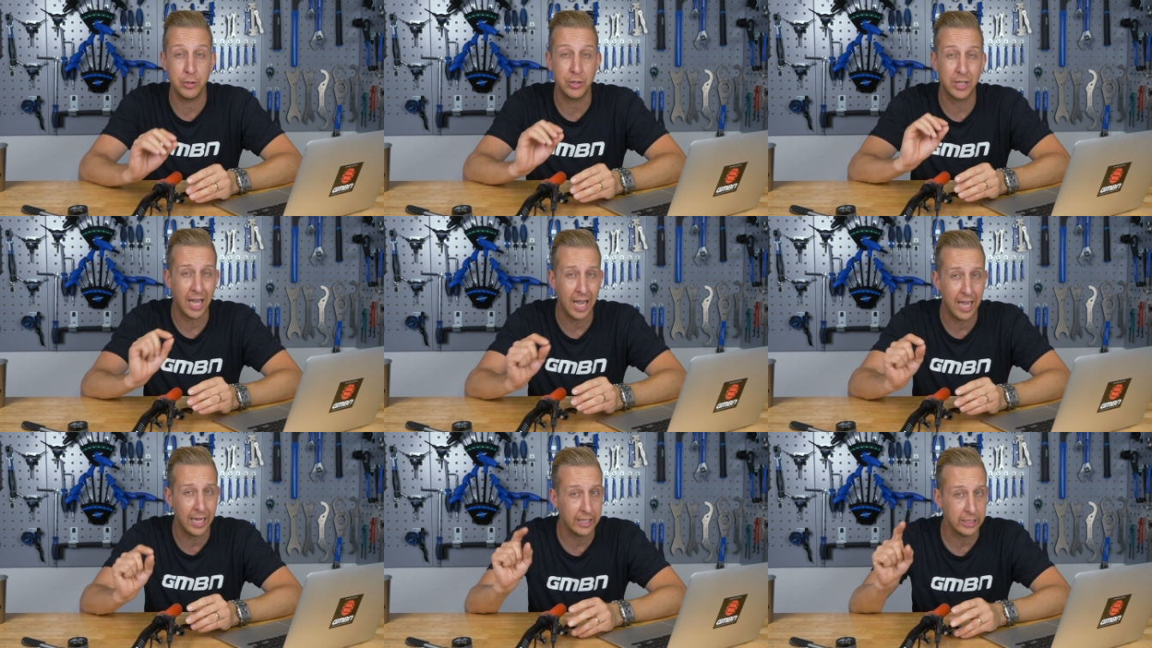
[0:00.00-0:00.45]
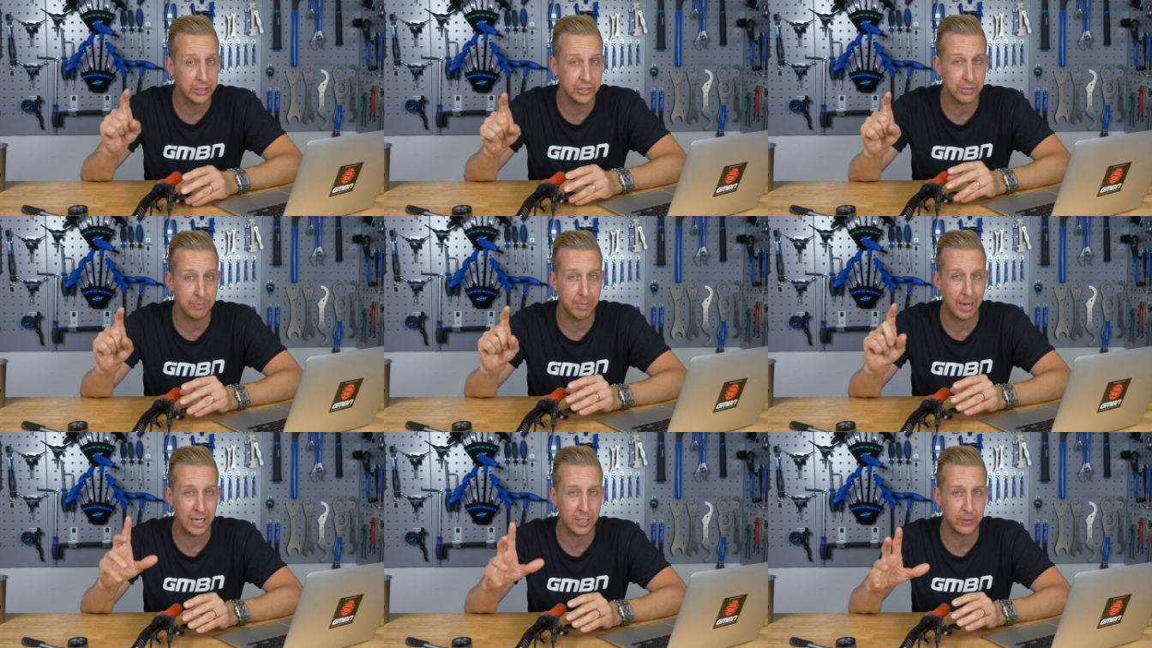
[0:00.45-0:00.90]
You can get
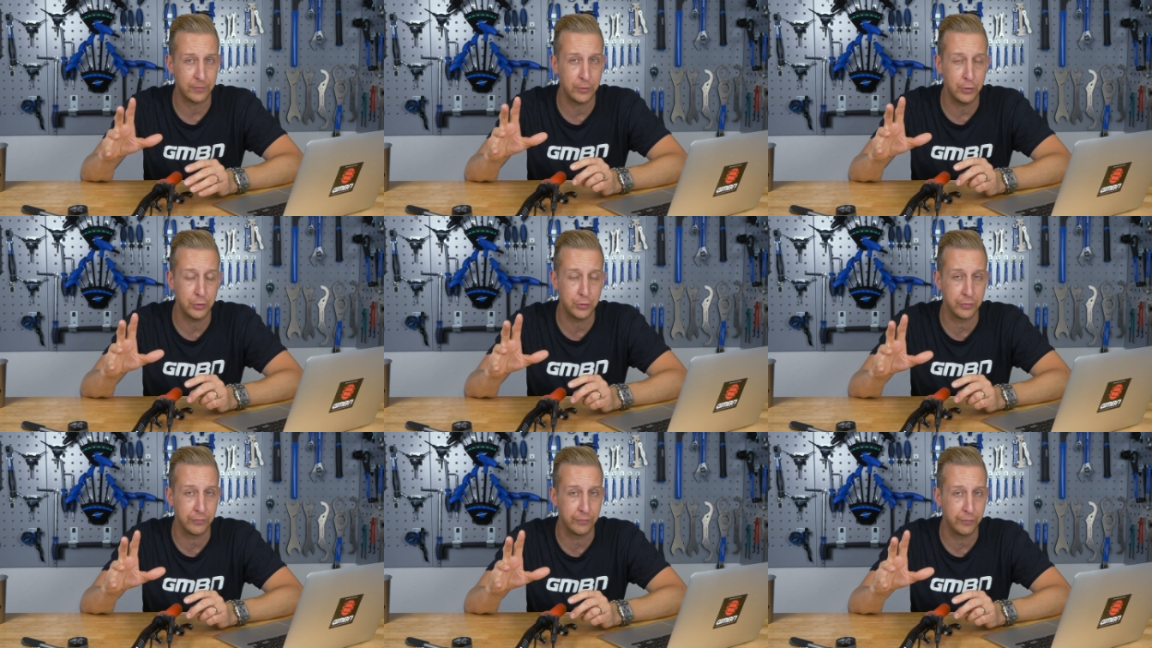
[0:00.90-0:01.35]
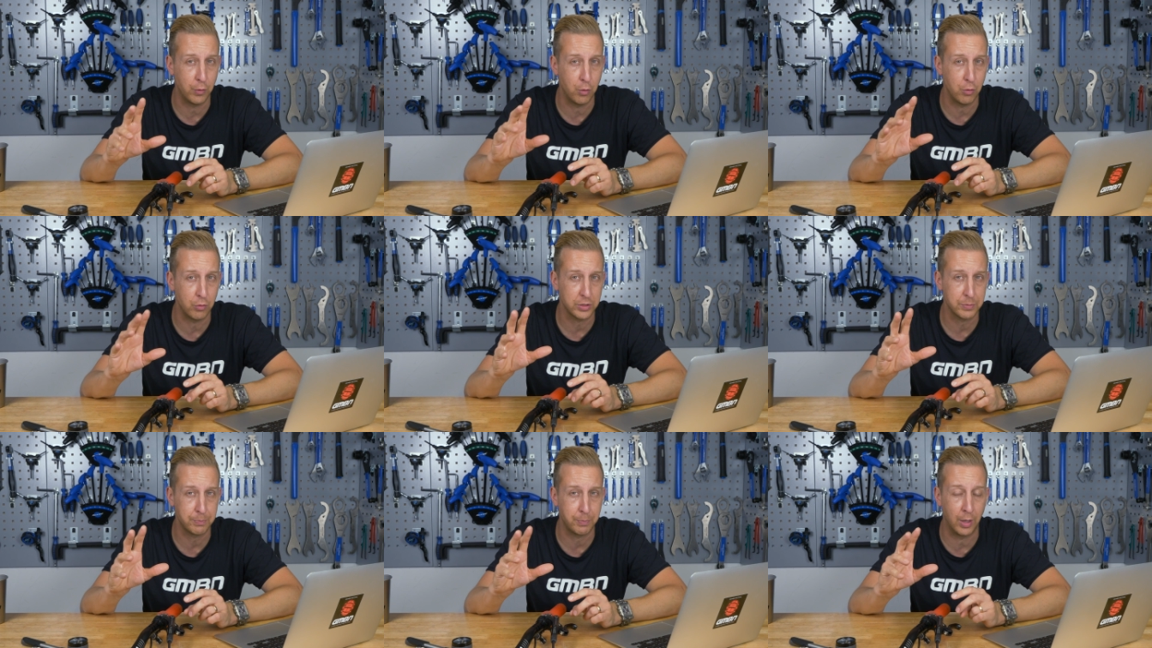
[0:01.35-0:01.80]
some X-Fusion
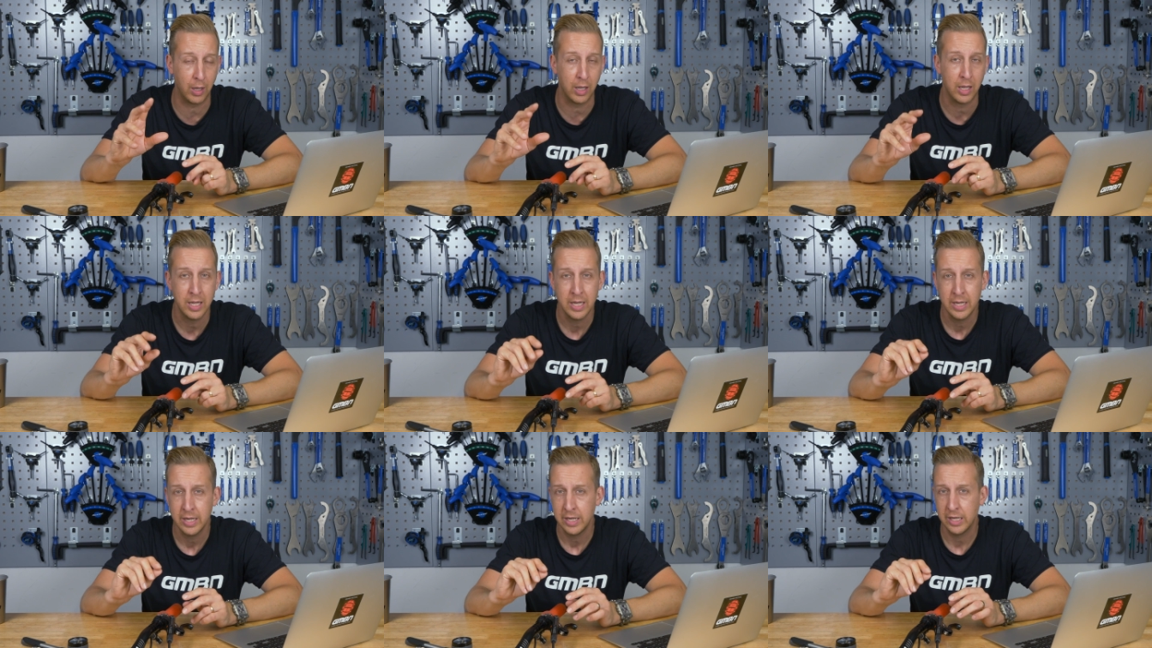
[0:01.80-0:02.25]
forks, but